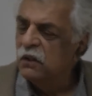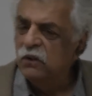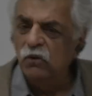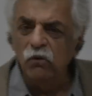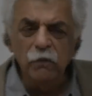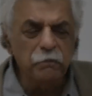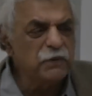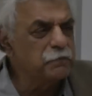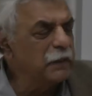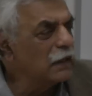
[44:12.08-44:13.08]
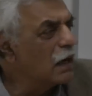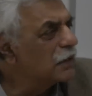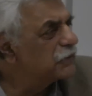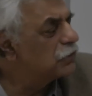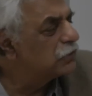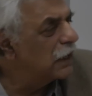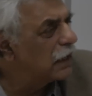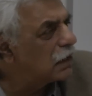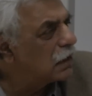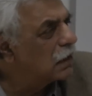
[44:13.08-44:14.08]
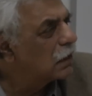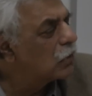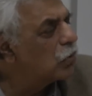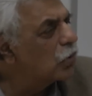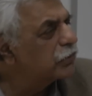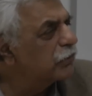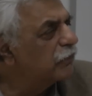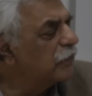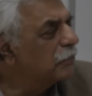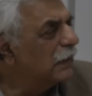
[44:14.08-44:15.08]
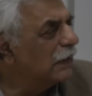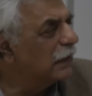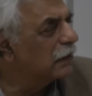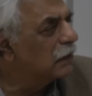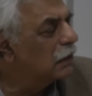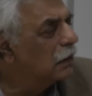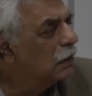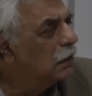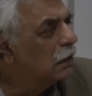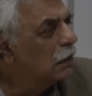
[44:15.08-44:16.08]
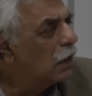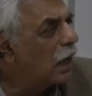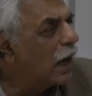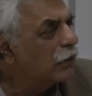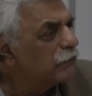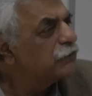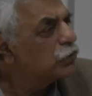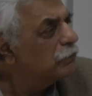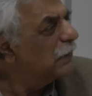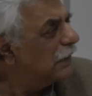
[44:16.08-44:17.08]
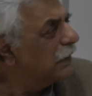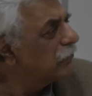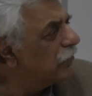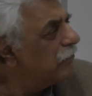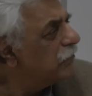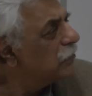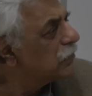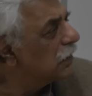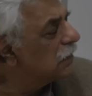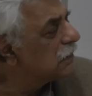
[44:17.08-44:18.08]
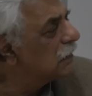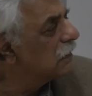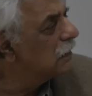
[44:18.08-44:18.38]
Europe is being asked to take 250,000 out of 2 million refugees.